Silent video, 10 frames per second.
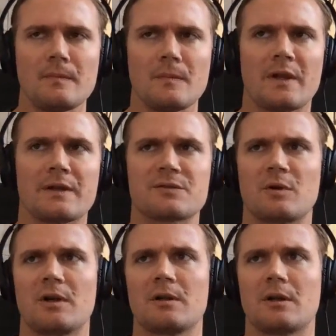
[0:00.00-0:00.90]
As
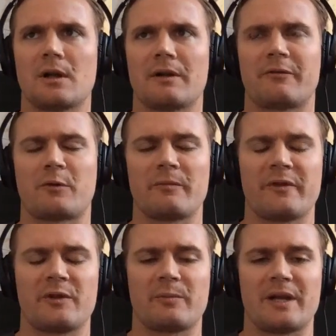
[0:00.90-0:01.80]
well, Form
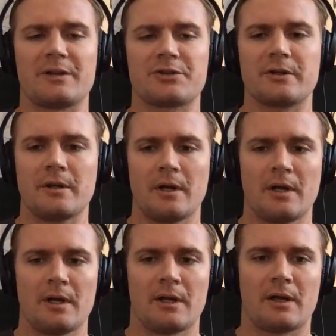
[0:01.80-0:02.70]
Field Manager
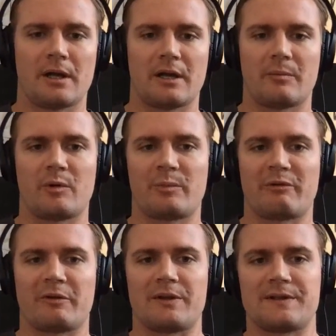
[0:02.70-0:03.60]
will be
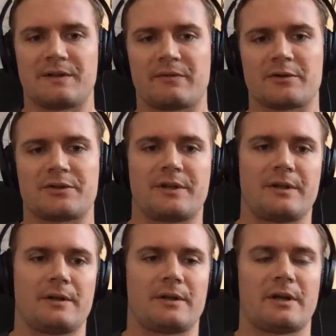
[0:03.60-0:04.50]
releasing
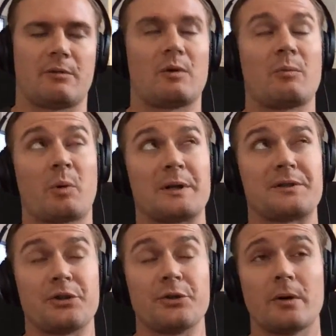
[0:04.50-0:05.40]
version
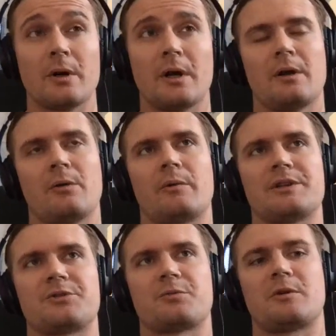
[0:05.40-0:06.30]
1.2,
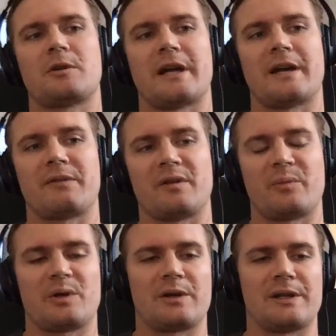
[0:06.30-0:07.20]
which will have the
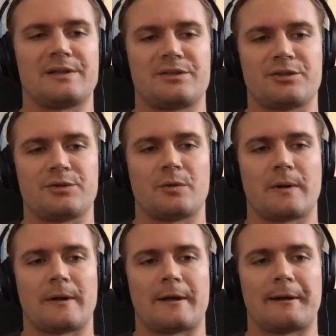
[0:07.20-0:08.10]
ability
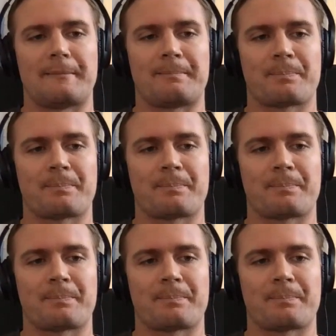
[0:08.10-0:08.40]
to